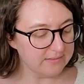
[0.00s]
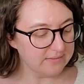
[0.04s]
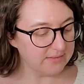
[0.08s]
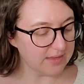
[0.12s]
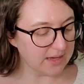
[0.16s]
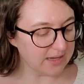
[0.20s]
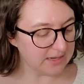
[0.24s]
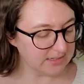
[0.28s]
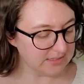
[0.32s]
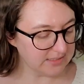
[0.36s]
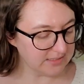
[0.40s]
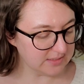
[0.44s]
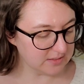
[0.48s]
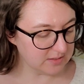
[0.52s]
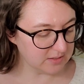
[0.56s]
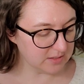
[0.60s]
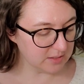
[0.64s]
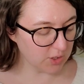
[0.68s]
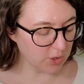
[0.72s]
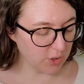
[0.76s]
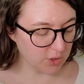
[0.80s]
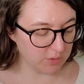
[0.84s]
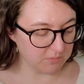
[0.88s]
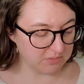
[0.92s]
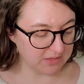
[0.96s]
that is
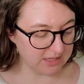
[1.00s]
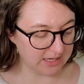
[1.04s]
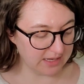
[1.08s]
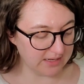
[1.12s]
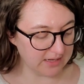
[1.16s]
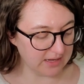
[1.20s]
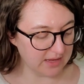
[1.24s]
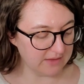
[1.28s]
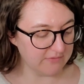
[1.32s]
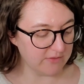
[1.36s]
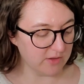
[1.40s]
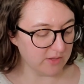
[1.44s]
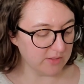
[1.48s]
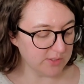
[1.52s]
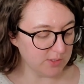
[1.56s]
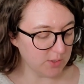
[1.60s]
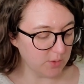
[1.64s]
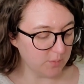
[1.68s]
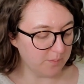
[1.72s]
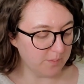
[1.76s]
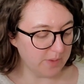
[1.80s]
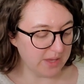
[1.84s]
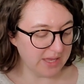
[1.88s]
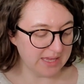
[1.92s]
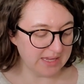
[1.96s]
the current plan. I've
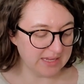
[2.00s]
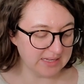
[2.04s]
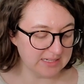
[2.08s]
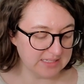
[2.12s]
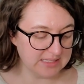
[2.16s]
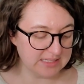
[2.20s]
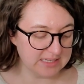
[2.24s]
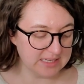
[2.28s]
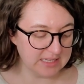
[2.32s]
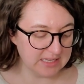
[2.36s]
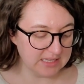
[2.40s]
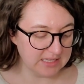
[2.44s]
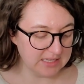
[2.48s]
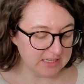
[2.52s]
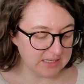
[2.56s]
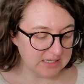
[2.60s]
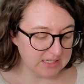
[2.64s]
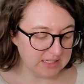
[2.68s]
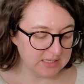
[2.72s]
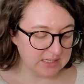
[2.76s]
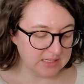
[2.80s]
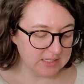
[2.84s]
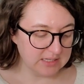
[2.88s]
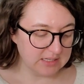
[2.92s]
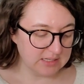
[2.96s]
also picked,
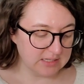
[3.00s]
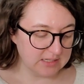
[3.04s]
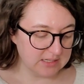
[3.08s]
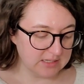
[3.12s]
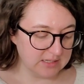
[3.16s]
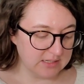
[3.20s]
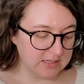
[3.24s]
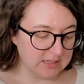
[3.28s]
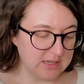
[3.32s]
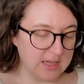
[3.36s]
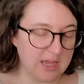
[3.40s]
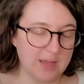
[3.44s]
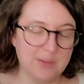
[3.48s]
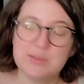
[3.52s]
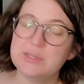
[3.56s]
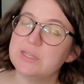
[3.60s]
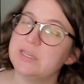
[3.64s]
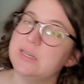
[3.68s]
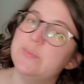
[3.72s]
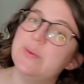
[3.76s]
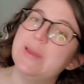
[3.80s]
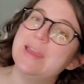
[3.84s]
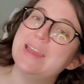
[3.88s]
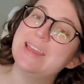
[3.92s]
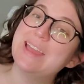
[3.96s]
I was
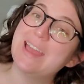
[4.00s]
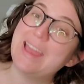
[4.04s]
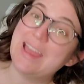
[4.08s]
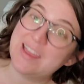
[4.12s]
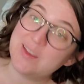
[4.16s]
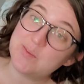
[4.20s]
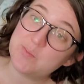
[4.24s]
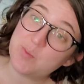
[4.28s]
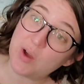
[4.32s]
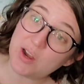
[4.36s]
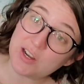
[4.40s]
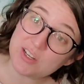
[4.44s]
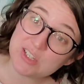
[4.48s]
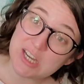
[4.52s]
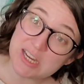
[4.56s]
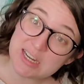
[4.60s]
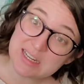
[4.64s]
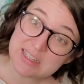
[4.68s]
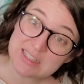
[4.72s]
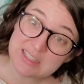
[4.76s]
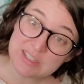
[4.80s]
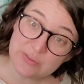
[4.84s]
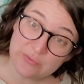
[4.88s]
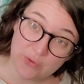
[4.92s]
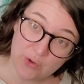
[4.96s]
going to pick eight
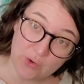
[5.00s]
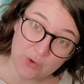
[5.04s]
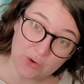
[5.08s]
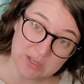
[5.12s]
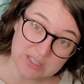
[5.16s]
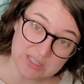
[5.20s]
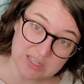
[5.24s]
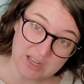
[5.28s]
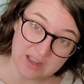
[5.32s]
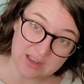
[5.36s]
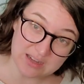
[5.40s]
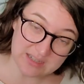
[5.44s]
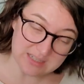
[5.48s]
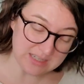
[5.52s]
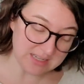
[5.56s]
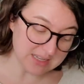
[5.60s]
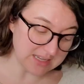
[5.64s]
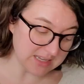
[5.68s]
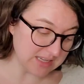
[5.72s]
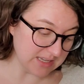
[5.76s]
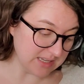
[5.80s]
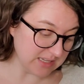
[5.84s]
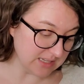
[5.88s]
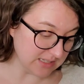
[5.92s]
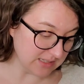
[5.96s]
projects to focus on
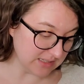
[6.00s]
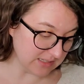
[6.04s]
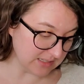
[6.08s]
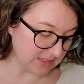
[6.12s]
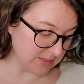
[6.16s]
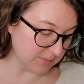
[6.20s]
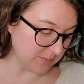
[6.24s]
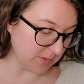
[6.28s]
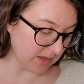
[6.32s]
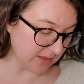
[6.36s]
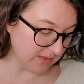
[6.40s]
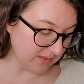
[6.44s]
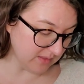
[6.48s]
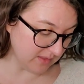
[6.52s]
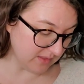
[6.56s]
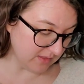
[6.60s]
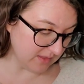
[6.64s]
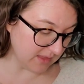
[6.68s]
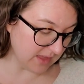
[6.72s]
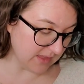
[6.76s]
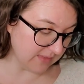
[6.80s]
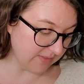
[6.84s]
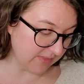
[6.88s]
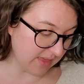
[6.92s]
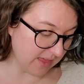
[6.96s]
this
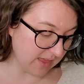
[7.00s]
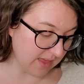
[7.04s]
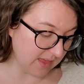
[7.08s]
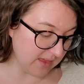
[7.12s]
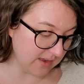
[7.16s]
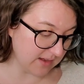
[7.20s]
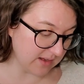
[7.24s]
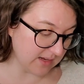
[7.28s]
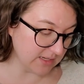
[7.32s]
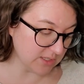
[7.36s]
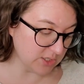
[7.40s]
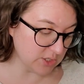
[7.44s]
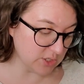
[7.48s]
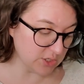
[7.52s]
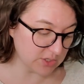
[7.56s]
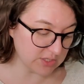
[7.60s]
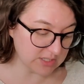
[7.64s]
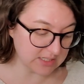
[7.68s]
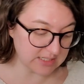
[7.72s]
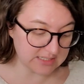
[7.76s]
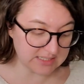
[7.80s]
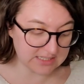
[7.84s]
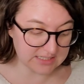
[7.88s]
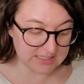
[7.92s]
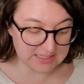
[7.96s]
month and then it turned
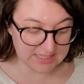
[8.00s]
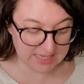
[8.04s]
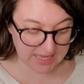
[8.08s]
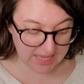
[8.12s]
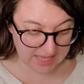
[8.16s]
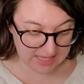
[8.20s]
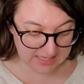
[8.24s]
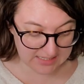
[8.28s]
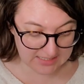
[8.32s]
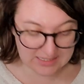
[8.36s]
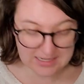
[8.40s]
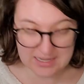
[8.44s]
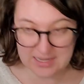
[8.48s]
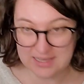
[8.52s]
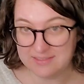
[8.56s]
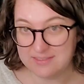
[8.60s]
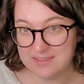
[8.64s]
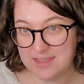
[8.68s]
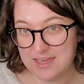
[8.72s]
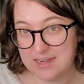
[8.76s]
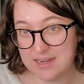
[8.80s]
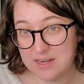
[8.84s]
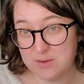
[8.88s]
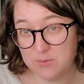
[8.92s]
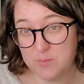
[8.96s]
into 10
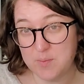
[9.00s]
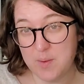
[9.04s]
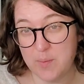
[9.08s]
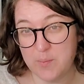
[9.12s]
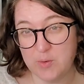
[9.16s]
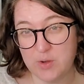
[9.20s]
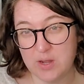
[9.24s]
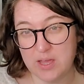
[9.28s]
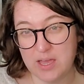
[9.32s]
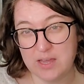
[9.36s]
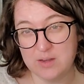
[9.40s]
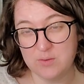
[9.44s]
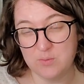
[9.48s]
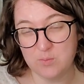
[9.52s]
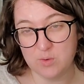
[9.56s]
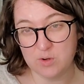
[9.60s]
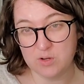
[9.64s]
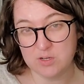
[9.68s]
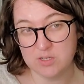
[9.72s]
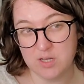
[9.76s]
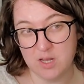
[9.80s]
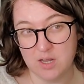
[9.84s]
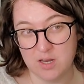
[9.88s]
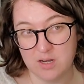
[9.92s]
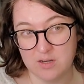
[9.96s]
and then i remembered i hadn't
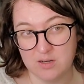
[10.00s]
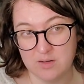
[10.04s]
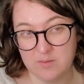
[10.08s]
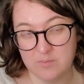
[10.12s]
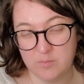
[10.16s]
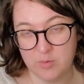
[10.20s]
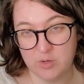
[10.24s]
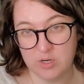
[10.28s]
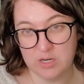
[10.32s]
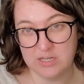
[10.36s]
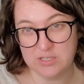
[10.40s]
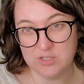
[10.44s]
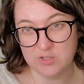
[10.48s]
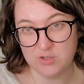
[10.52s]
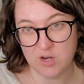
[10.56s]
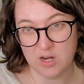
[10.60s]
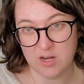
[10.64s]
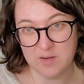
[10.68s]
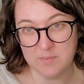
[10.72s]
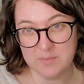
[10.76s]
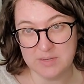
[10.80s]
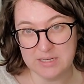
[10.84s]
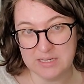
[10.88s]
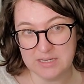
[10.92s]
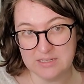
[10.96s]
worked on put
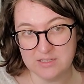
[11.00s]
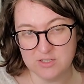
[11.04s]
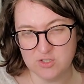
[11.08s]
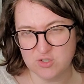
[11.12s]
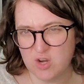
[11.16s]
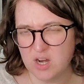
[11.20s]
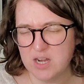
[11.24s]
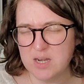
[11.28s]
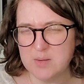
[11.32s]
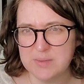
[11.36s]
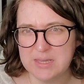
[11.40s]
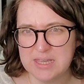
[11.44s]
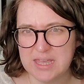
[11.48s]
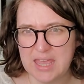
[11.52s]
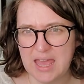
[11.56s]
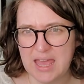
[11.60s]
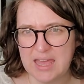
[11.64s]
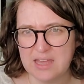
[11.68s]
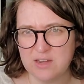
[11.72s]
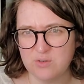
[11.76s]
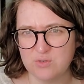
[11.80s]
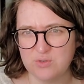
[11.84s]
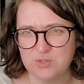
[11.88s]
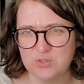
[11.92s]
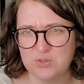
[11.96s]
astronomy astronomy
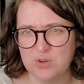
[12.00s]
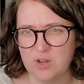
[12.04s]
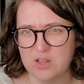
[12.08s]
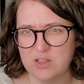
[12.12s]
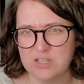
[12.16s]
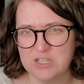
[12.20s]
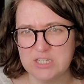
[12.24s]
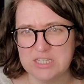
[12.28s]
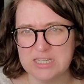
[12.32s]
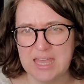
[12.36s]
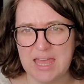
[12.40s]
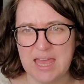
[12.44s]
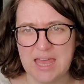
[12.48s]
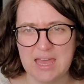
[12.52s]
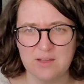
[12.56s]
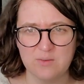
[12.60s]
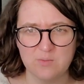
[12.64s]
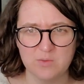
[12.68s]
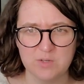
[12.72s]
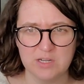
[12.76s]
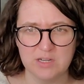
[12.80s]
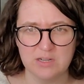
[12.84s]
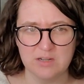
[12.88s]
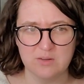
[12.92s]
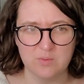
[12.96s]
cat or astrology
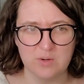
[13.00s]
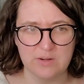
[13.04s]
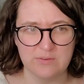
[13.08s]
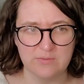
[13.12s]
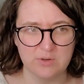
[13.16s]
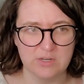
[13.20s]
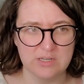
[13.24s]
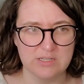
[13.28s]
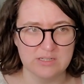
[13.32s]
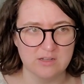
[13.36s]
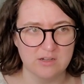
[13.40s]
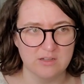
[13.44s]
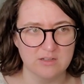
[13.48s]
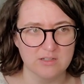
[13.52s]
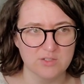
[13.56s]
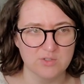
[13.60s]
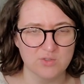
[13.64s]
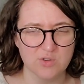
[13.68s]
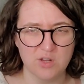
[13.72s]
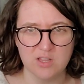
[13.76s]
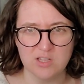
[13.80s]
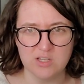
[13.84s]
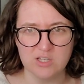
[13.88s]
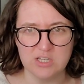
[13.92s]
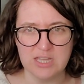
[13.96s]
cat whatever he's called
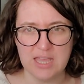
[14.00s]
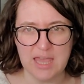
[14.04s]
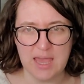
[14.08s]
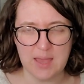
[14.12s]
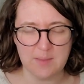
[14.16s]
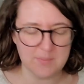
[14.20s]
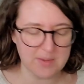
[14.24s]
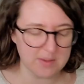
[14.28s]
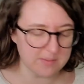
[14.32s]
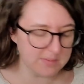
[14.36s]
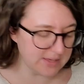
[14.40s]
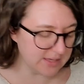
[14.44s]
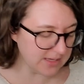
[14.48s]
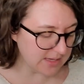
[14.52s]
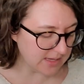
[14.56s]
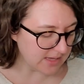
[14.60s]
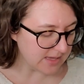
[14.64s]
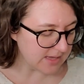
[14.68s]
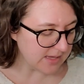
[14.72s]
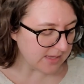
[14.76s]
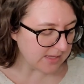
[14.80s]
astrology cat maybe